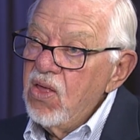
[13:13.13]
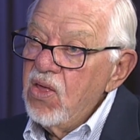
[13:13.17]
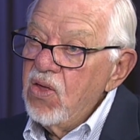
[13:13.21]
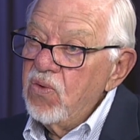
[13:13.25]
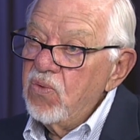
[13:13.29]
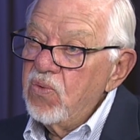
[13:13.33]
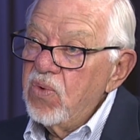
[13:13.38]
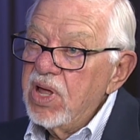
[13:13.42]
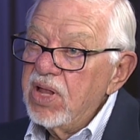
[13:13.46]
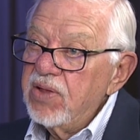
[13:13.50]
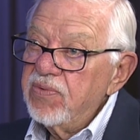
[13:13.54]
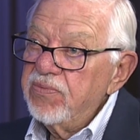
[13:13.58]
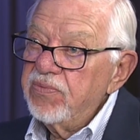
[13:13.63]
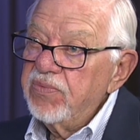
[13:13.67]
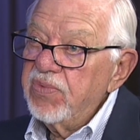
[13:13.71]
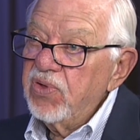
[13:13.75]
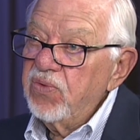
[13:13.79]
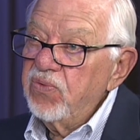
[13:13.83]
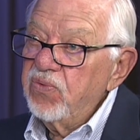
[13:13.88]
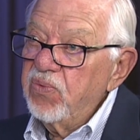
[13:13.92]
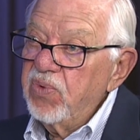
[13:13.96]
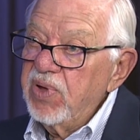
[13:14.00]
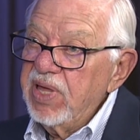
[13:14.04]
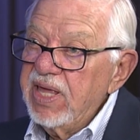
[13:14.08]
Well,
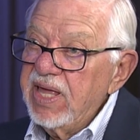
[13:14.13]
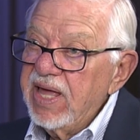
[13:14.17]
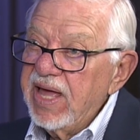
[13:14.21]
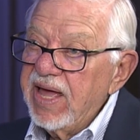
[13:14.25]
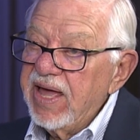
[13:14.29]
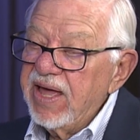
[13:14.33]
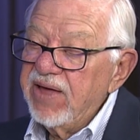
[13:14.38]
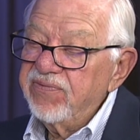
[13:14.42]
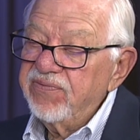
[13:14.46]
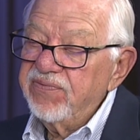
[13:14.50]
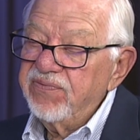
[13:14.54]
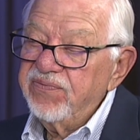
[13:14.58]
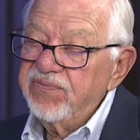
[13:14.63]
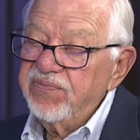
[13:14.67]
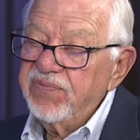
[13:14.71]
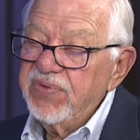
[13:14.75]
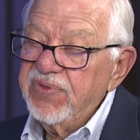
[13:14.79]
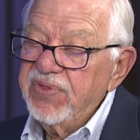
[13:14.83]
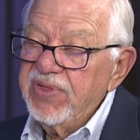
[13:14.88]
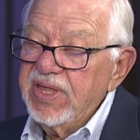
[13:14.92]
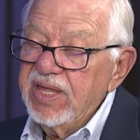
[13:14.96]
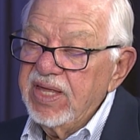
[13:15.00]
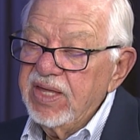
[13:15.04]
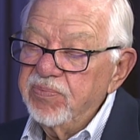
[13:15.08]
we have
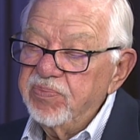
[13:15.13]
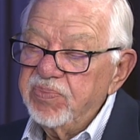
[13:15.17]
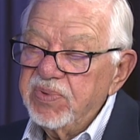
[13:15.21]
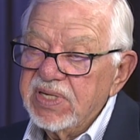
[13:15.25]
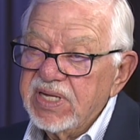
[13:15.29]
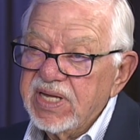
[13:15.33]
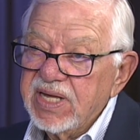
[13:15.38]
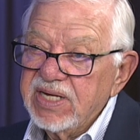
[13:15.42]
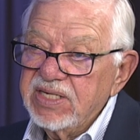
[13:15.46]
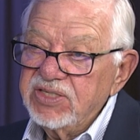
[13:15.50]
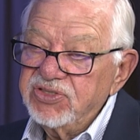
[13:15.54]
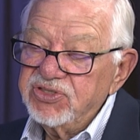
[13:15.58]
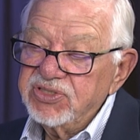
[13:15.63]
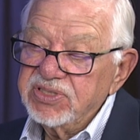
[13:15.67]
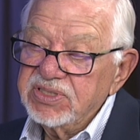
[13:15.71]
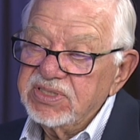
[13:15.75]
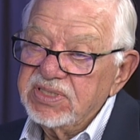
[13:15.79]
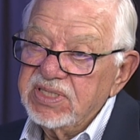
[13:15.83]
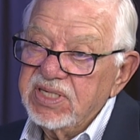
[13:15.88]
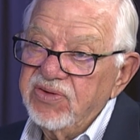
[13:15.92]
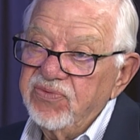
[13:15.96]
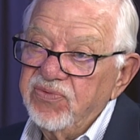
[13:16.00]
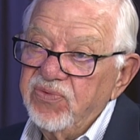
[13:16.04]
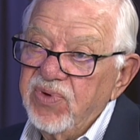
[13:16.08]
implications.
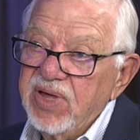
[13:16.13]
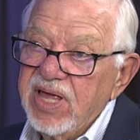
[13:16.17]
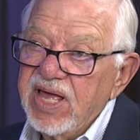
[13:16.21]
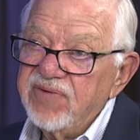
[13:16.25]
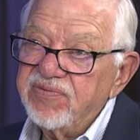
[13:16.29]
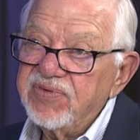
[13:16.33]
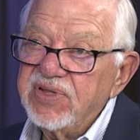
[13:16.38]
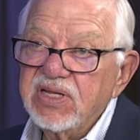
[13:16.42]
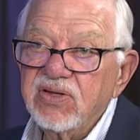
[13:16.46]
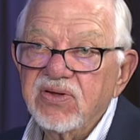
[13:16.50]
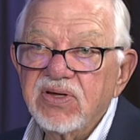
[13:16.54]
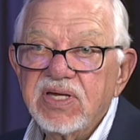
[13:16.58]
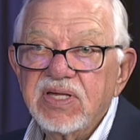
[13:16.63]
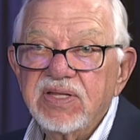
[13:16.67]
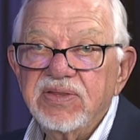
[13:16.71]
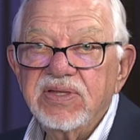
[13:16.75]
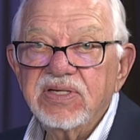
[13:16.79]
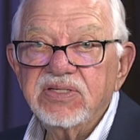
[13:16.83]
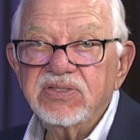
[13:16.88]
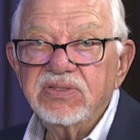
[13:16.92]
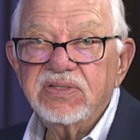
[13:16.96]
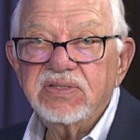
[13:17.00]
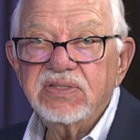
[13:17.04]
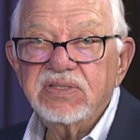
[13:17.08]
We have to look at
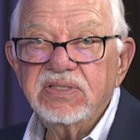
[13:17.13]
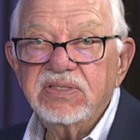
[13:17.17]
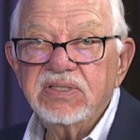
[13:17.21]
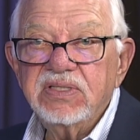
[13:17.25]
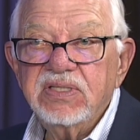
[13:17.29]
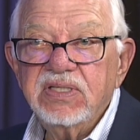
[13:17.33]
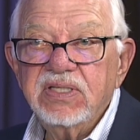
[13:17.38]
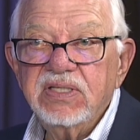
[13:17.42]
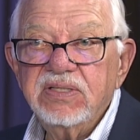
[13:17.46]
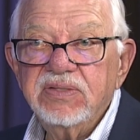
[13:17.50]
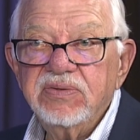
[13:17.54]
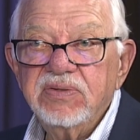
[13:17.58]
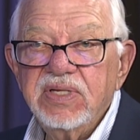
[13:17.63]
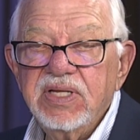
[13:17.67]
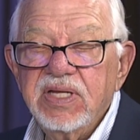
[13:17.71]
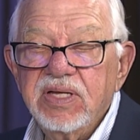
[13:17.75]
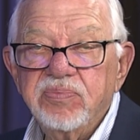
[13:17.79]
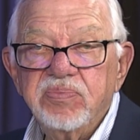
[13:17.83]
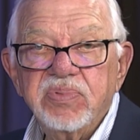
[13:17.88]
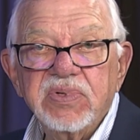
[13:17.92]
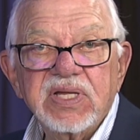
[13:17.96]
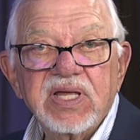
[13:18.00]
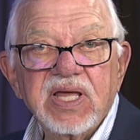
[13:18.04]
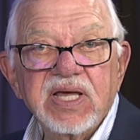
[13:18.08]
the
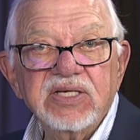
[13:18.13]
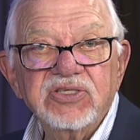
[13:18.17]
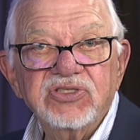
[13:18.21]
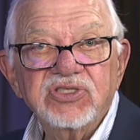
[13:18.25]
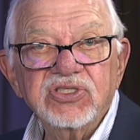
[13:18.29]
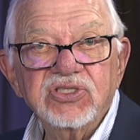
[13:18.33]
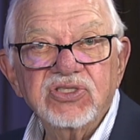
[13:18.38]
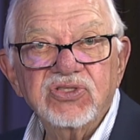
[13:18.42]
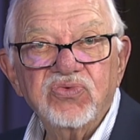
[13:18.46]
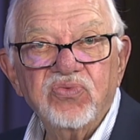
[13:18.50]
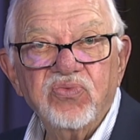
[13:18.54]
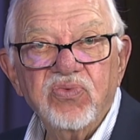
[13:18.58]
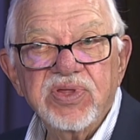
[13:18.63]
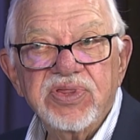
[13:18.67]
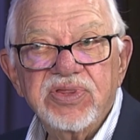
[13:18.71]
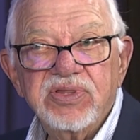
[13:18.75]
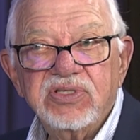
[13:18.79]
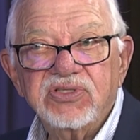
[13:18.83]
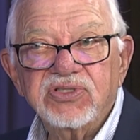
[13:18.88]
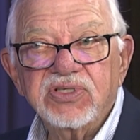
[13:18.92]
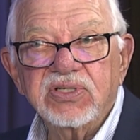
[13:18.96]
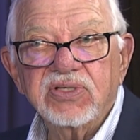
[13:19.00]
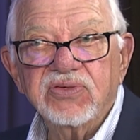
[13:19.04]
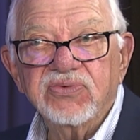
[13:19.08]
implications with
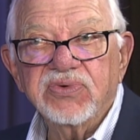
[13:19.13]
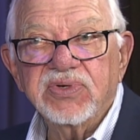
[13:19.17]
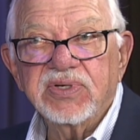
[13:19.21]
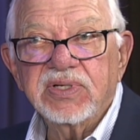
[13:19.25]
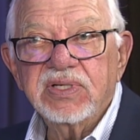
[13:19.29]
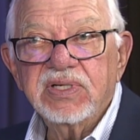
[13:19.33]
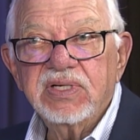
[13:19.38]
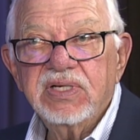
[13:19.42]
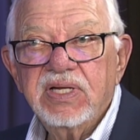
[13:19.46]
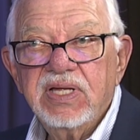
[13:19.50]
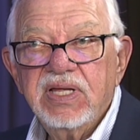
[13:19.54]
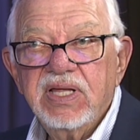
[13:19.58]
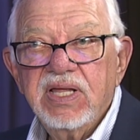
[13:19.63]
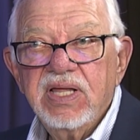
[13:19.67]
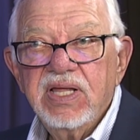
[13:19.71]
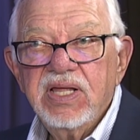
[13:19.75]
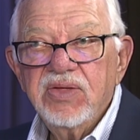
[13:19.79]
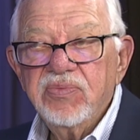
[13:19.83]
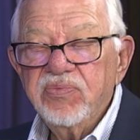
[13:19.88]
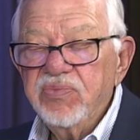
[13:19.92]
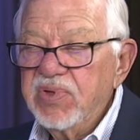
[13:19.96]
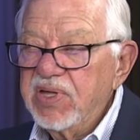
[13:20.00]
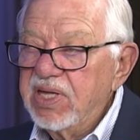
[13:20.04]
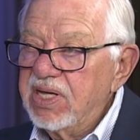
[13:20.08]
children
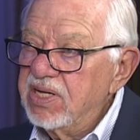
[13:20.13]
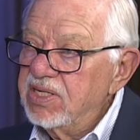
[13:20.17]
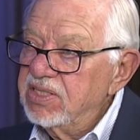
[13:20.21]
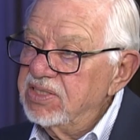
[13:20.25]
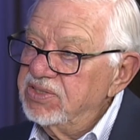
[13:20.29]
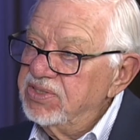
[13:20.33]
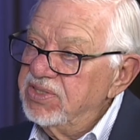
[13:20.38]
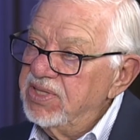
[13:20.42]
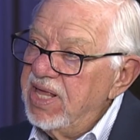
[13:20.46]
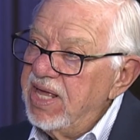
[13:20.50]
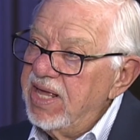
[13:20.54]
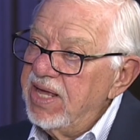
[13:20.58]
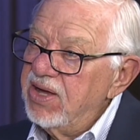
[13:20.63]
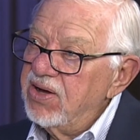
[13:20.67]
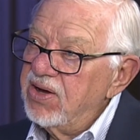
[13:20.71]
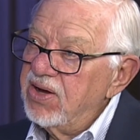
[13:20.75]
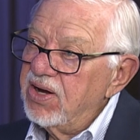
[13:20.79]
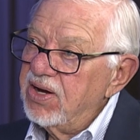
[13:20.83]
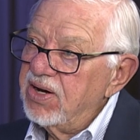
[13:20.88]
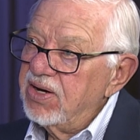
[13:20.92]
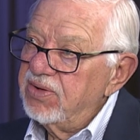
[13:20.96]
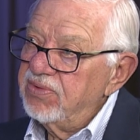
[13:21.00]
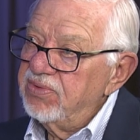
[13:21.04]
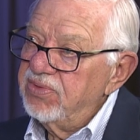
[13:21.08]
because they
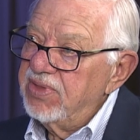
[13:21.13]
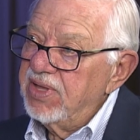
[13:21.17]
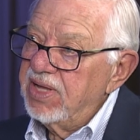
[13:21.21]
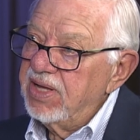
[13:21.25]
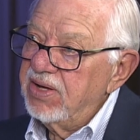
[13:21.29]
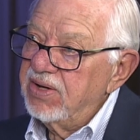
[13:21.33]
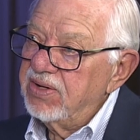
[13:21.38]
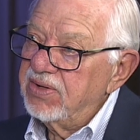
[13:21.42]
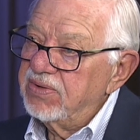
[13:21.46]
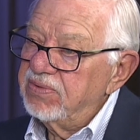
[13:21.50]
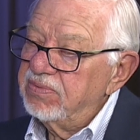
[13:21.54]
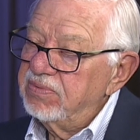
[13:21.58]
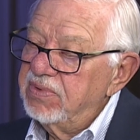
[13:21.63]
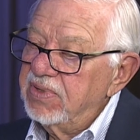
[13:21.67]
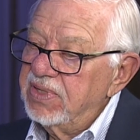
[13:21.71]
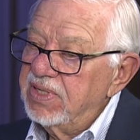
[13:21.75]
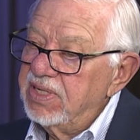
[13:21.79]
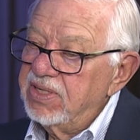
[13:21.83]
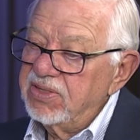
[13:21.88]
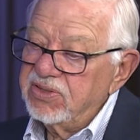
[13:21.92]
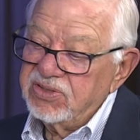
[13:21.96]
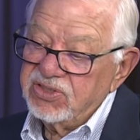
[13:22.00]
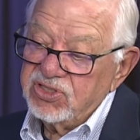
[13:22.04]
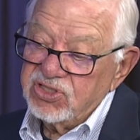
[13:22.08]
are they are they
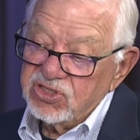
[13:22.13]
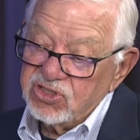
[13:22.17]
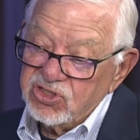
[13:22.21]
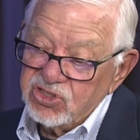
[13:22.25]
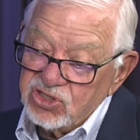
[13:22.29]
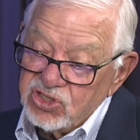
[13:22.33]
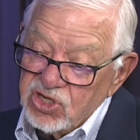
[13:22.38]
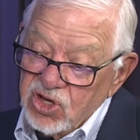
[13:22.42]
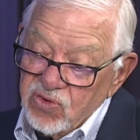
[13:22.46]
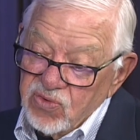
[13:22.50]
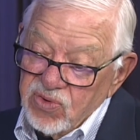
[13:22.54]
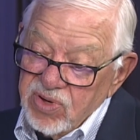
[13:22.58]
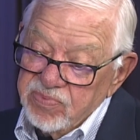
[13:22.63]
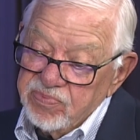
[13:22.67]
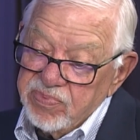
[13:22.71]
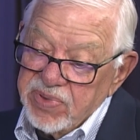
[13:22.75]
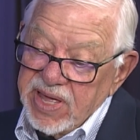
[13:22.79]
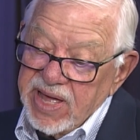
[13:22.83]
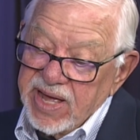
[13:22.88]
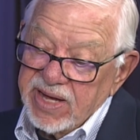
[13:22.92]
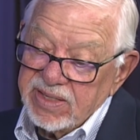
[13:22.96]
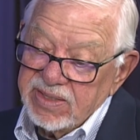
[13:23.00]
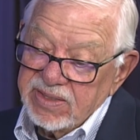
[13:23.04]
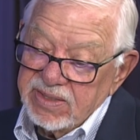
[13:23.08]
are just so
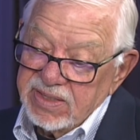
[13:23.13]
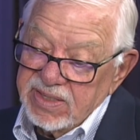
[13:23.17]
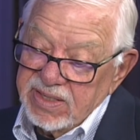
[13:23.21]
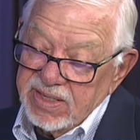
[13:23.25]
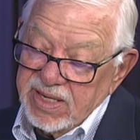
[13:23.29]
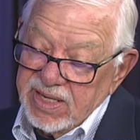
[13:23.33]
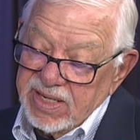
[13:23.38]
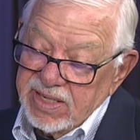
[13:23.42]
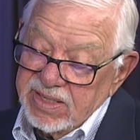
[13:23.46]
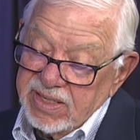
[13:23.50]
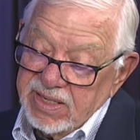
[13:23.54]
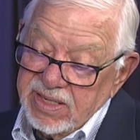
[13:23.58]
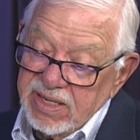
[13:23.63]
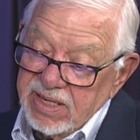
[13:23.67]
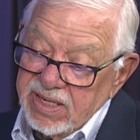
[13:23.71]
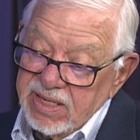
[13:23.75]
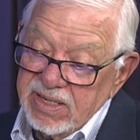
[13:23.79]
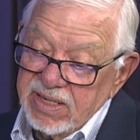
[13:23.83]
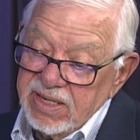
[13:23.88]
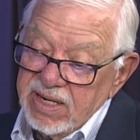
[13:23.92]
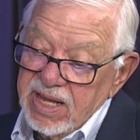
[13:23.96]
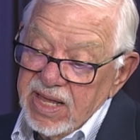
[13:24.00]
impacted and and